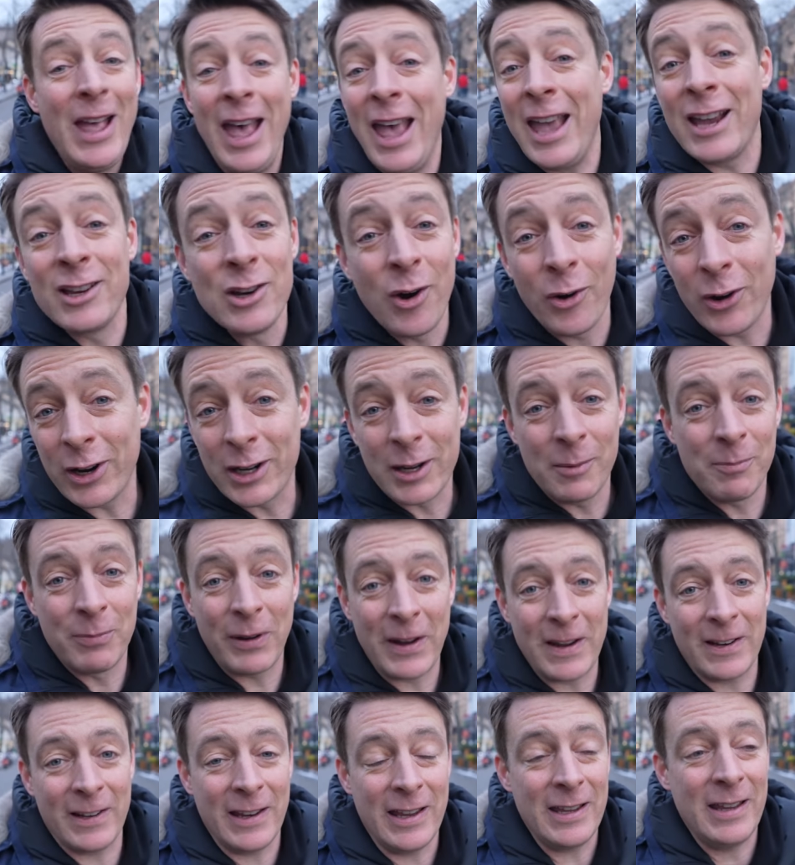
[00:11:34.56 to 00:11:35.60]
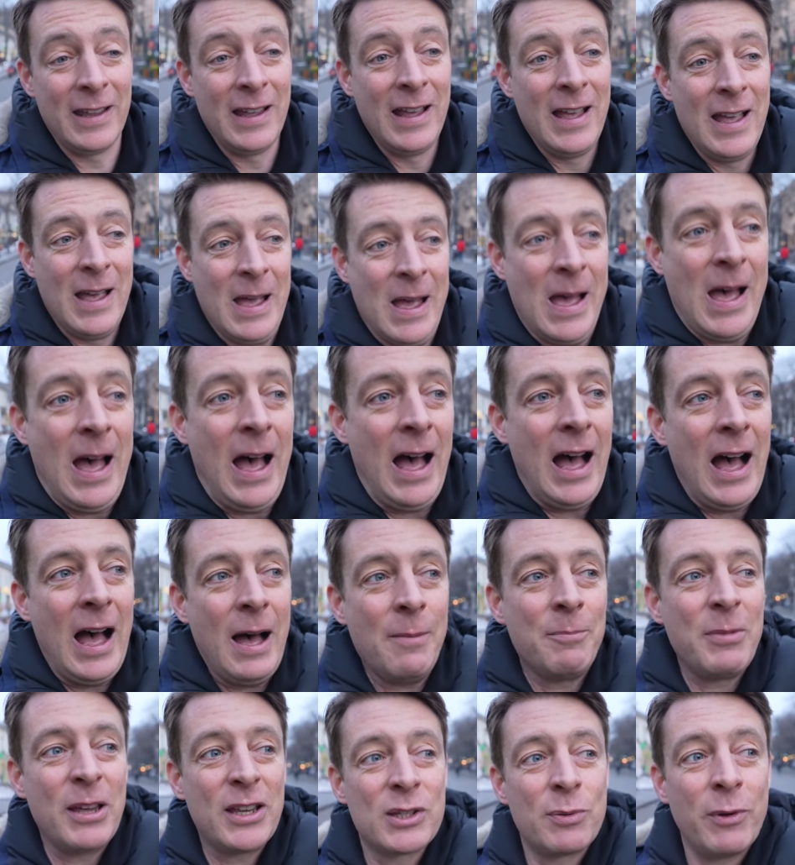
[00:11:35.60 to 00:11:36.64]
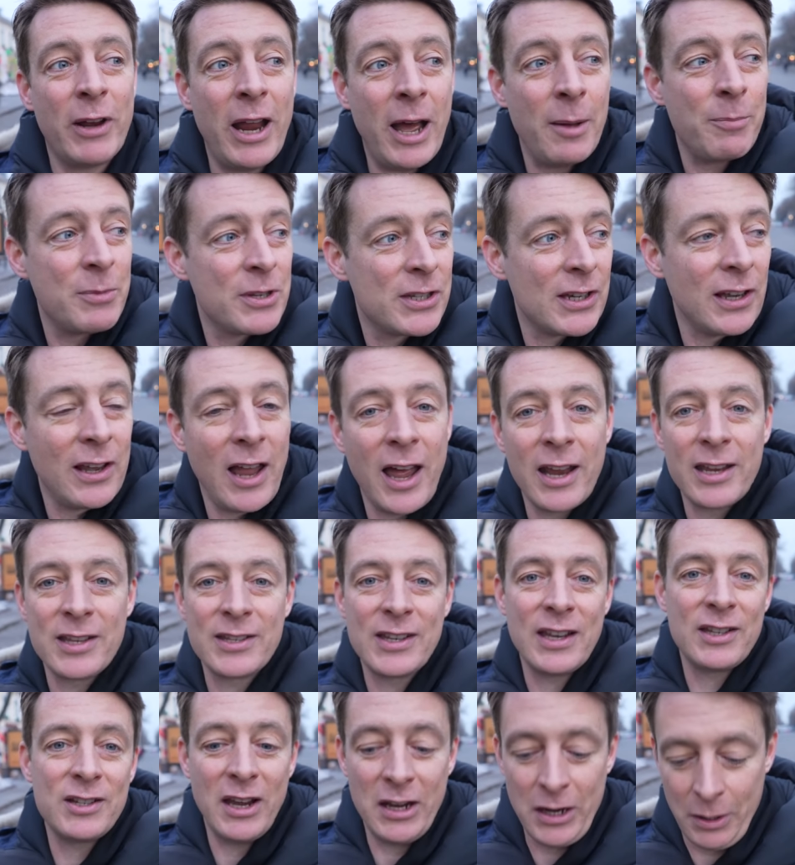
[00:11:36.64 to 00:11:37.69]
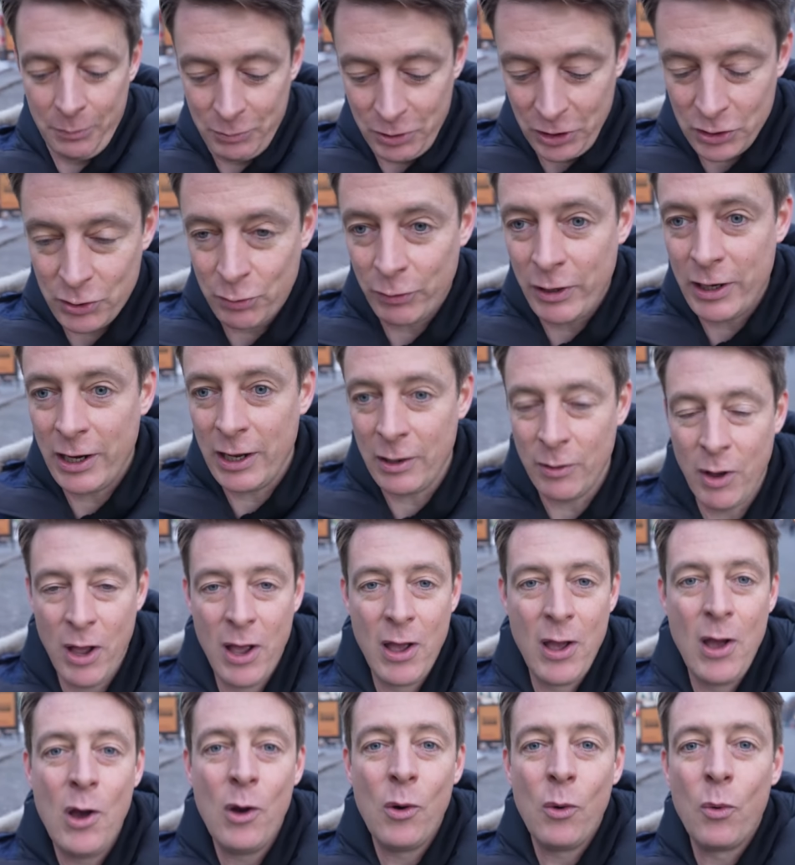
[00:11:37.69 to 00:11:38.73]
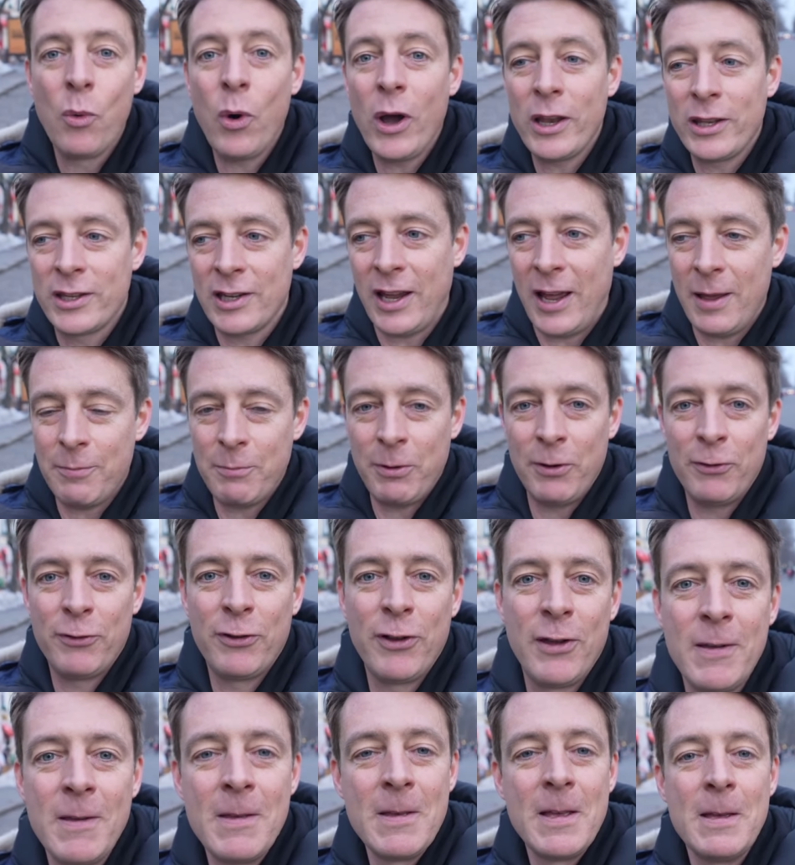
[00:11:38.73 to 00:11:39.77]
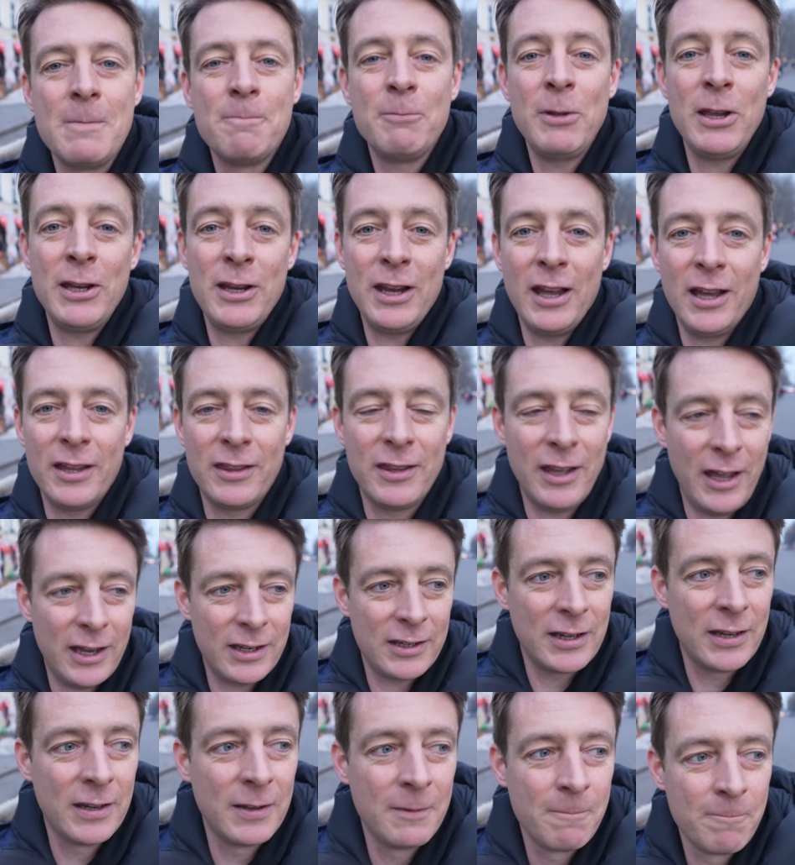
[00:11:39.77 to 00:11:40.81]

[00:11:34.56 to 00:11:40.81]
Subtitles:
ignore it completely. Because what happens a lot is that you end up just reading one type of media that